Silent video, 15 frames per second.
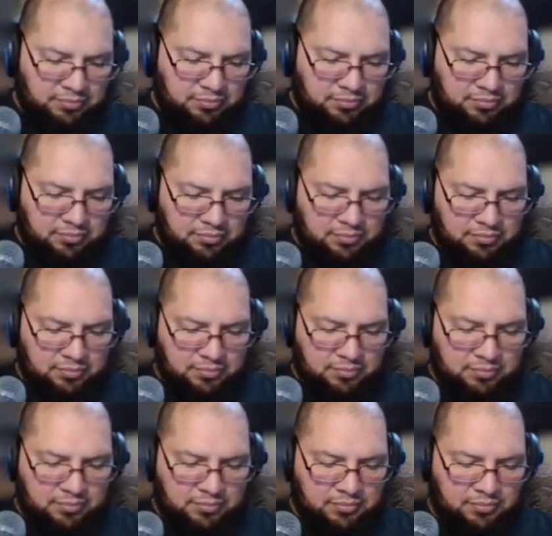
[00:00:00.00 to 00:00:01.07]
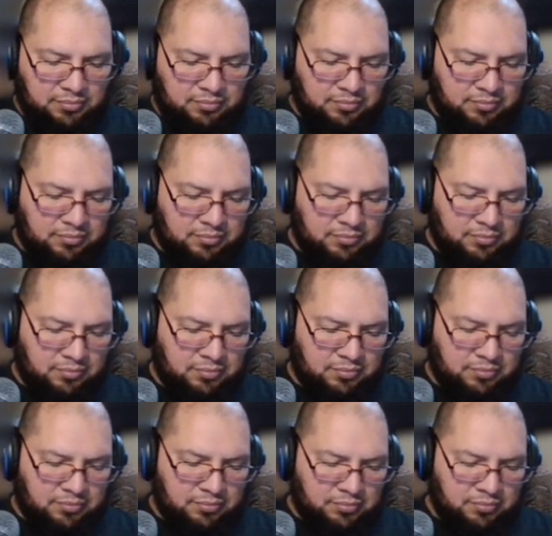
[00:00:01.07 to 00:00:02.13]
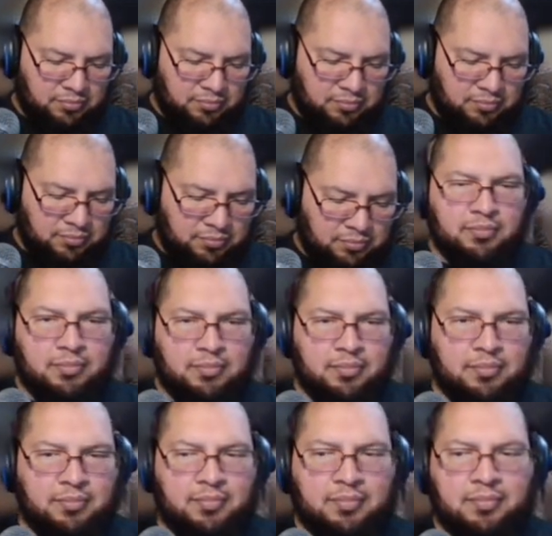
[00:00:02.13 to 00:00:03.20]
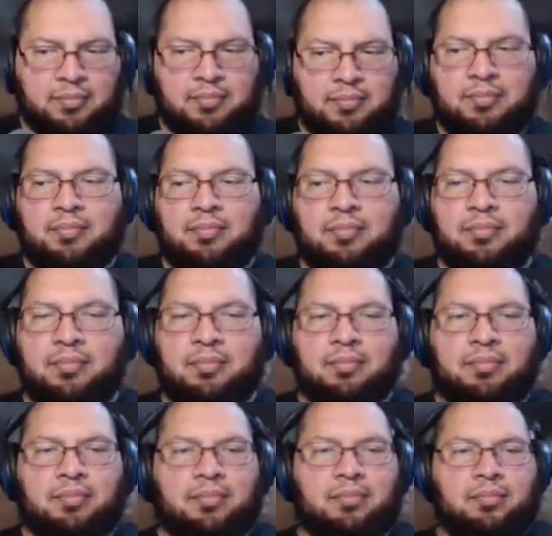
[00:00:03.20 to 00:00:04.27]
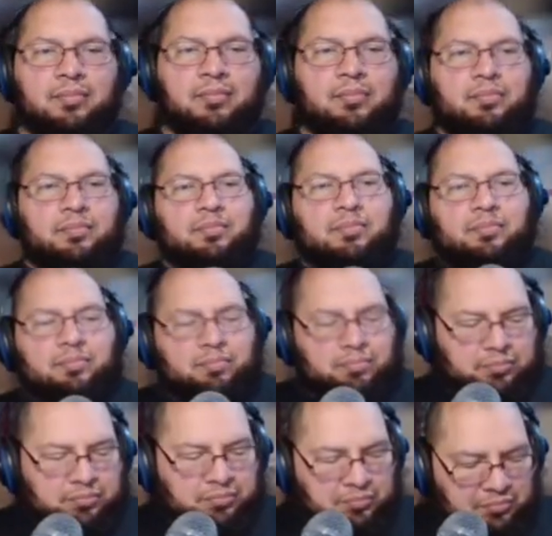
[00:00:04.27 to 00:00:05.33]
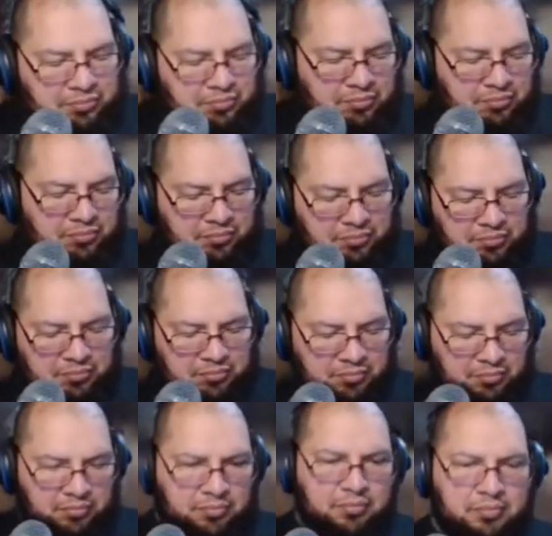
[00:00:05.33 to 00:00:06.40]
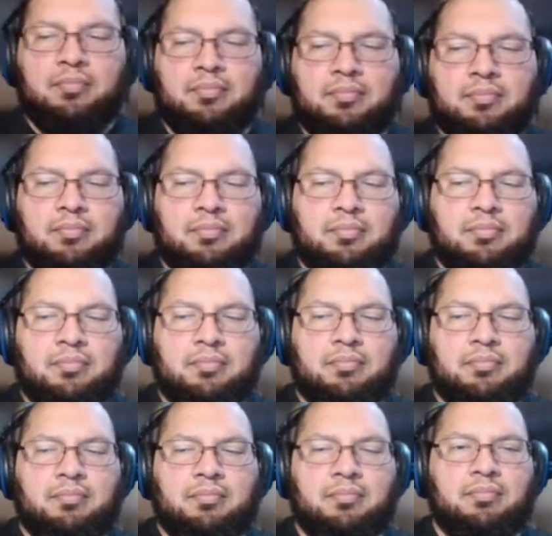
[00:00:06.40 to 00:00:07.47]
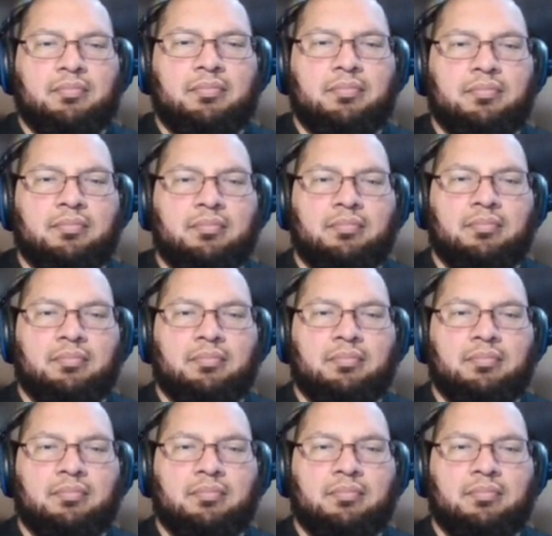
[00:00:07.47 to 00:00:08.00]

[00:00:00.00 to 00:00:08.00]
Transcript: (not speaking)